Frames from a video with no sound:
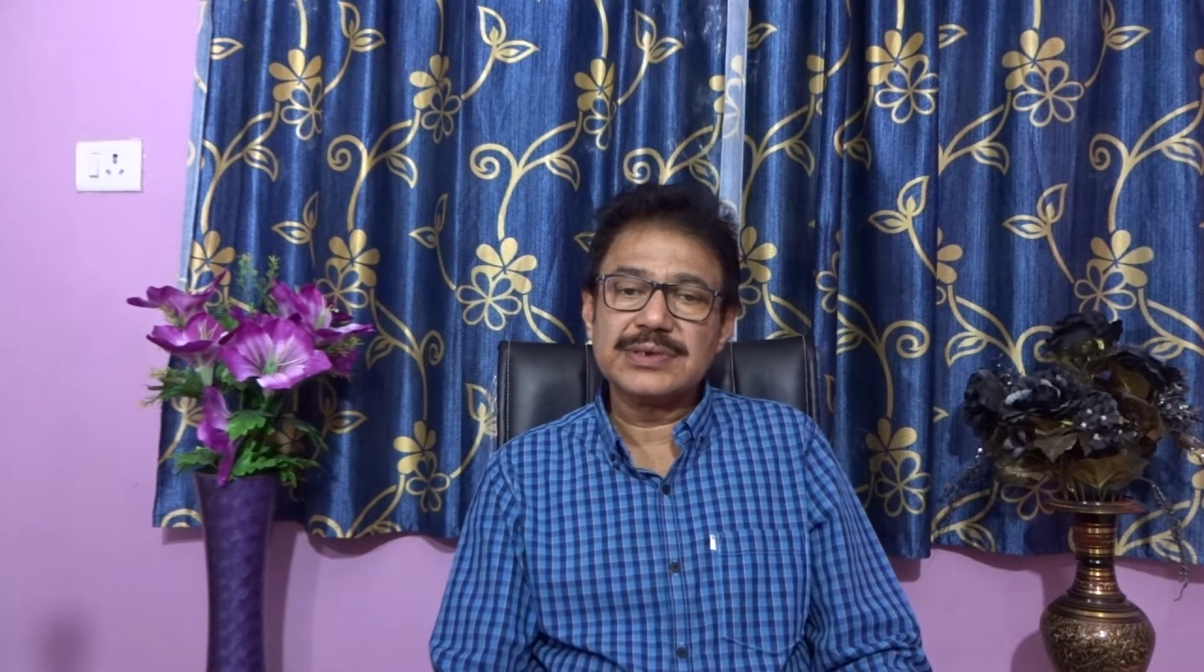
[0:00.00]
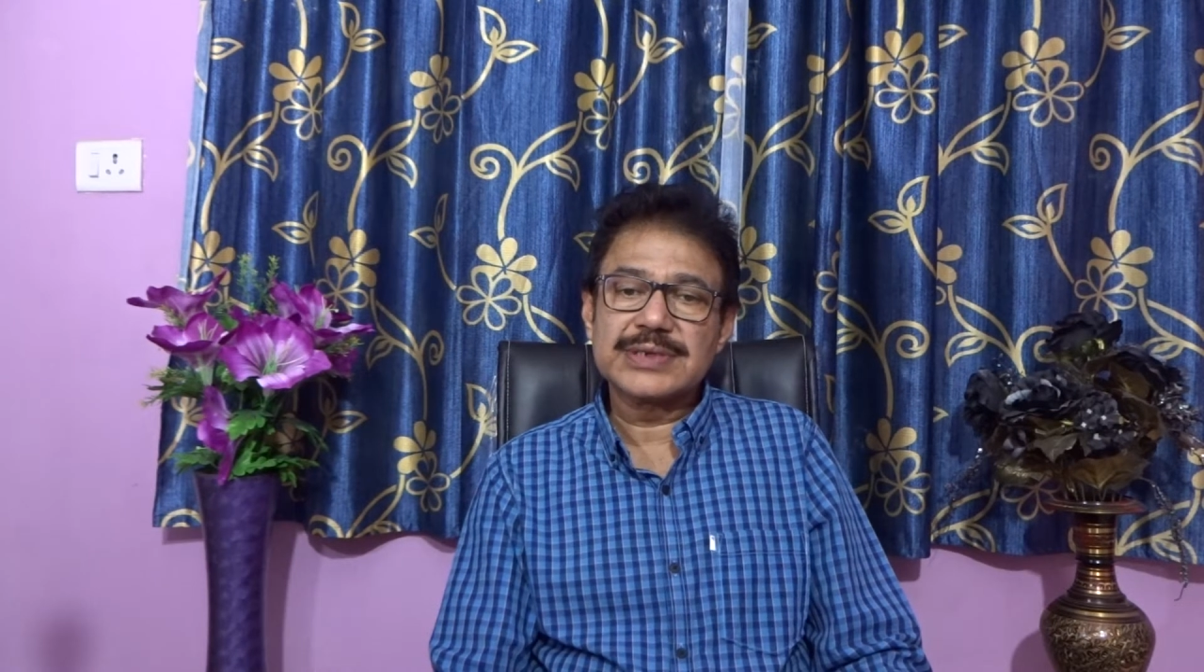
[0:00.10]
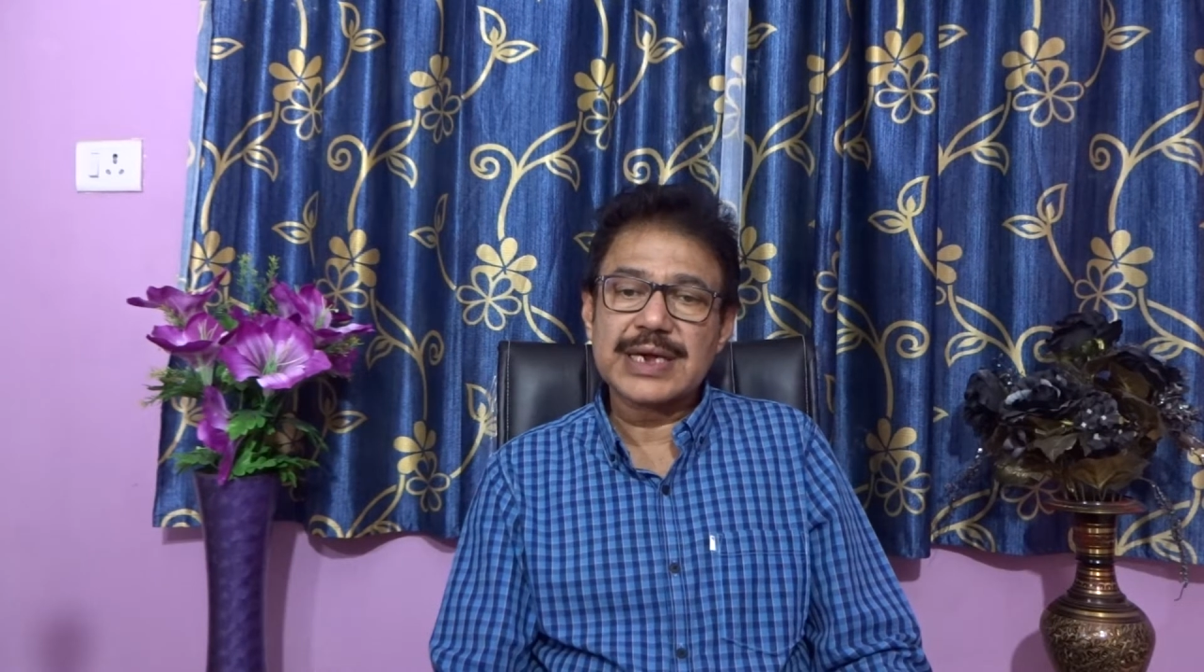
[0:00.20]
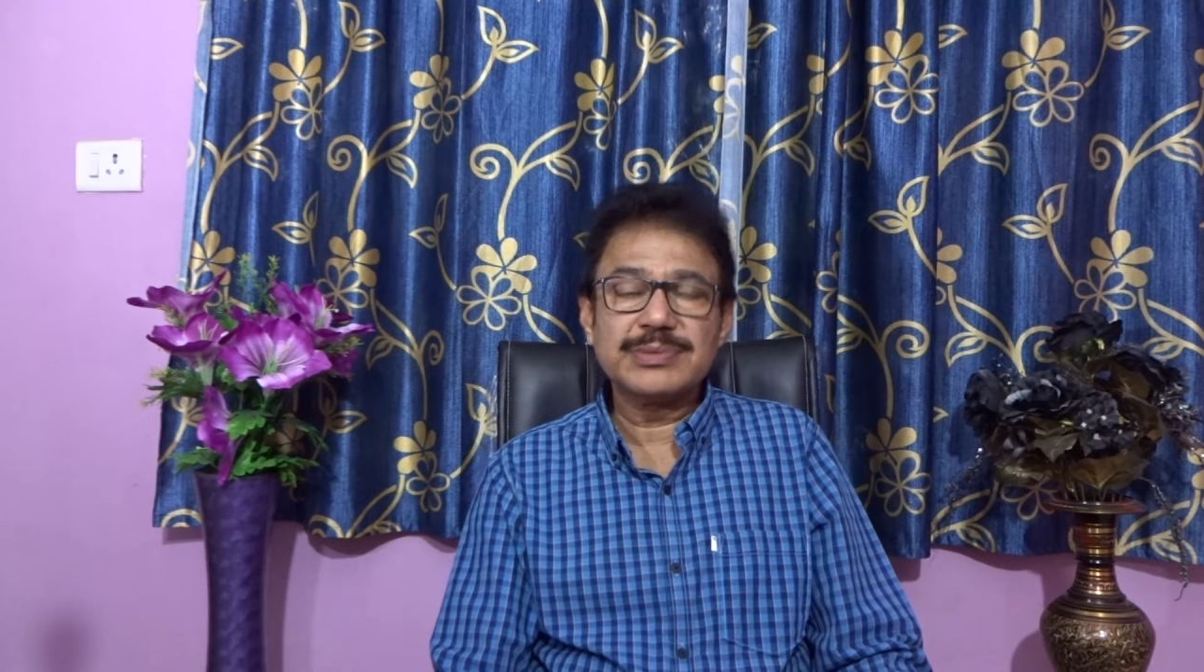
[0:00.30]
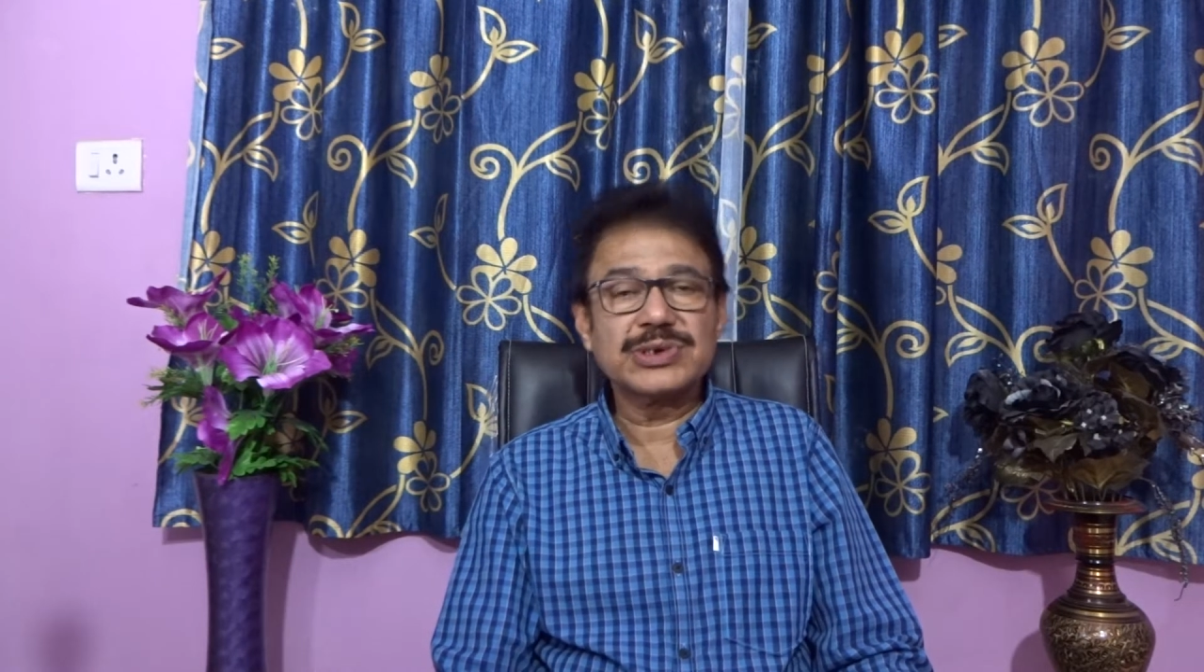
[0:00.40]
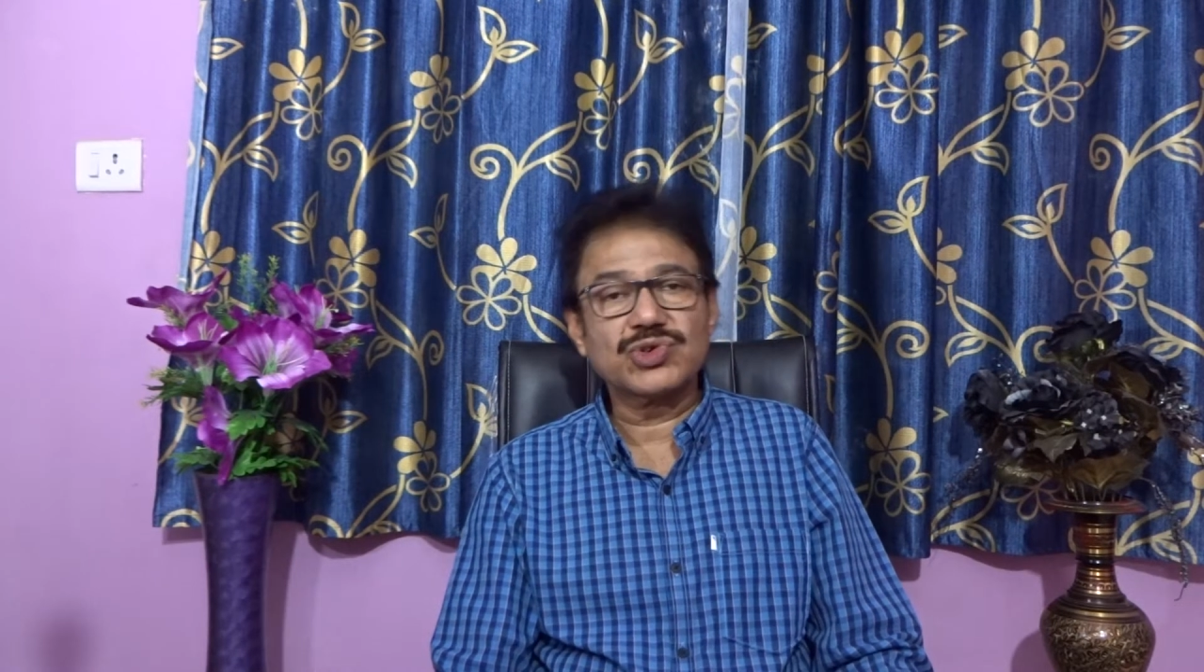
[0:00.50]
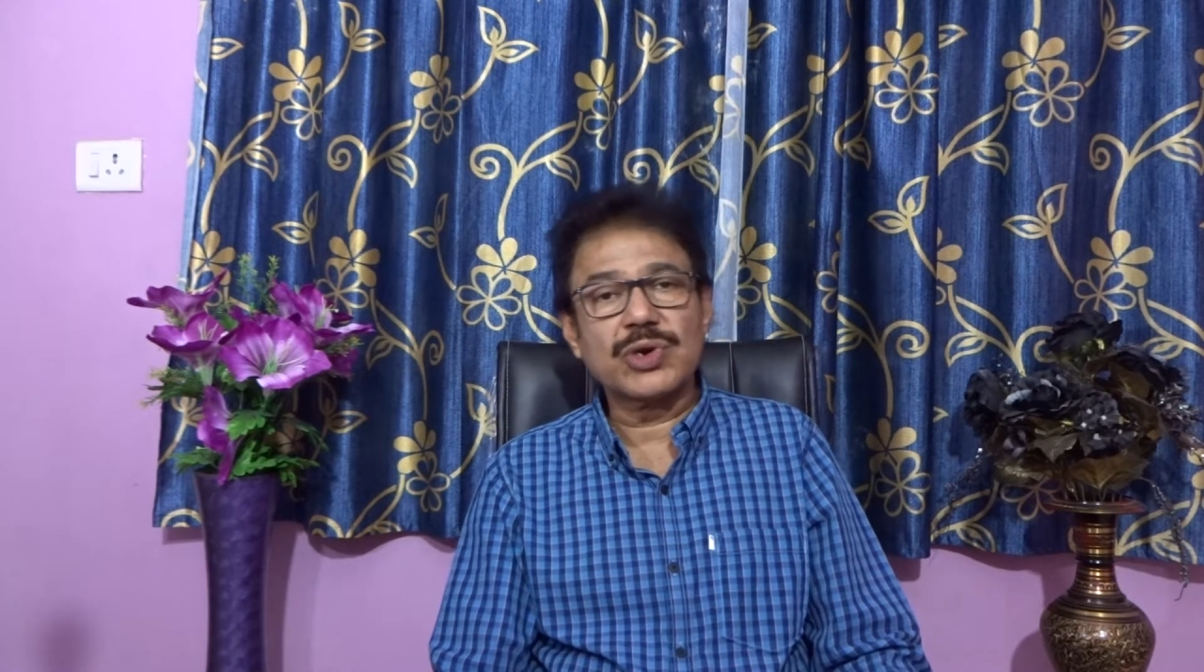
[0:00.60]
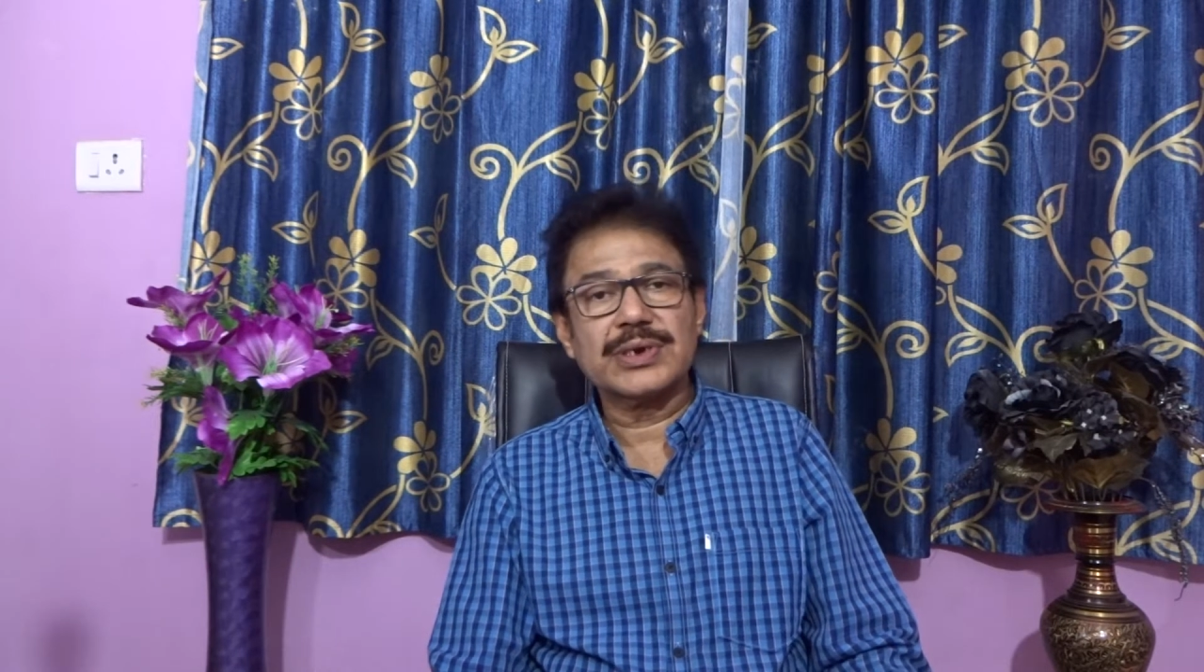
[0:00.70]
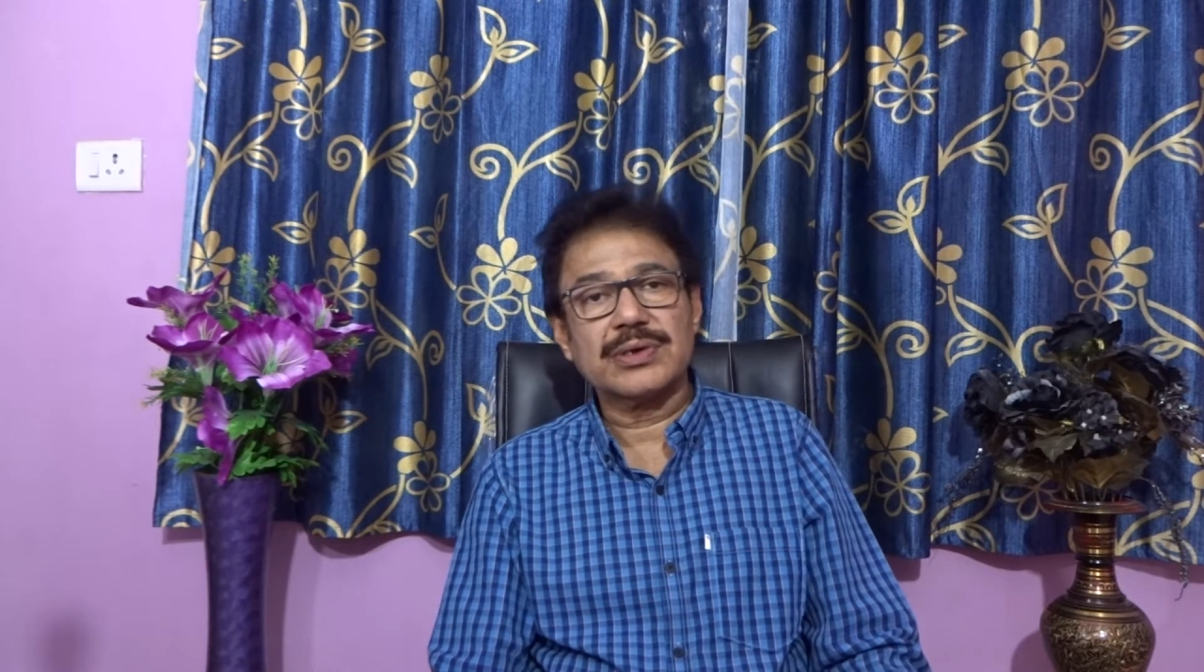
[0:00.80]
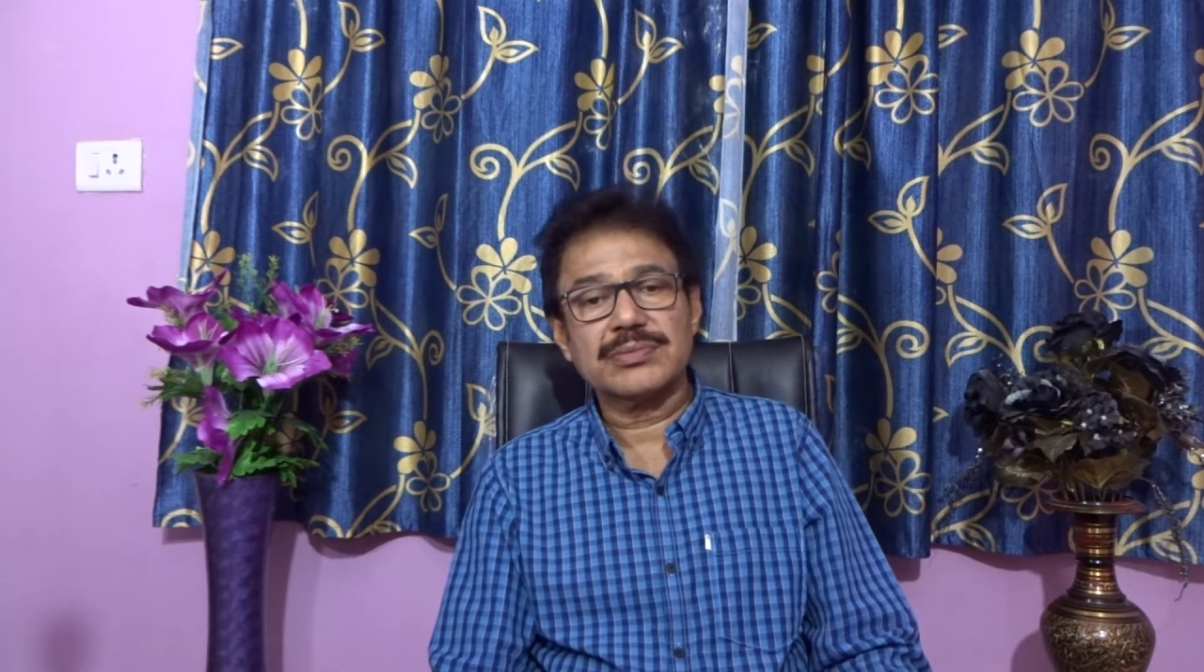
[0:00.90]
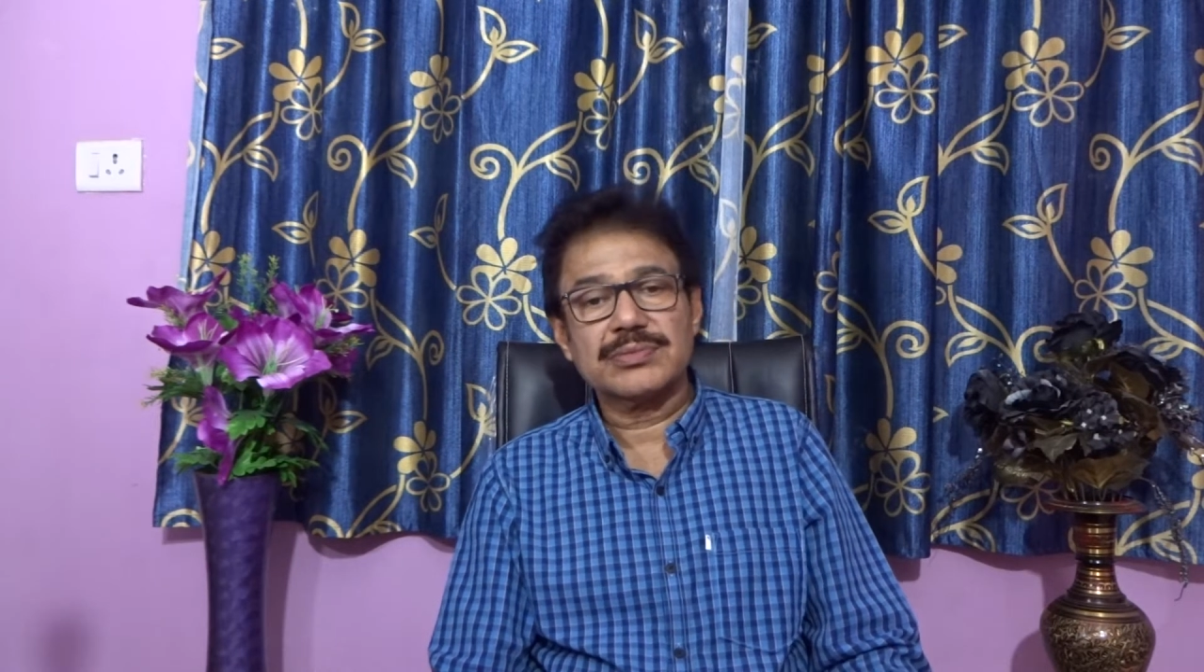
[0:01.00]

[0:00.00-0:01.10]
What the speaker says: segments shorter.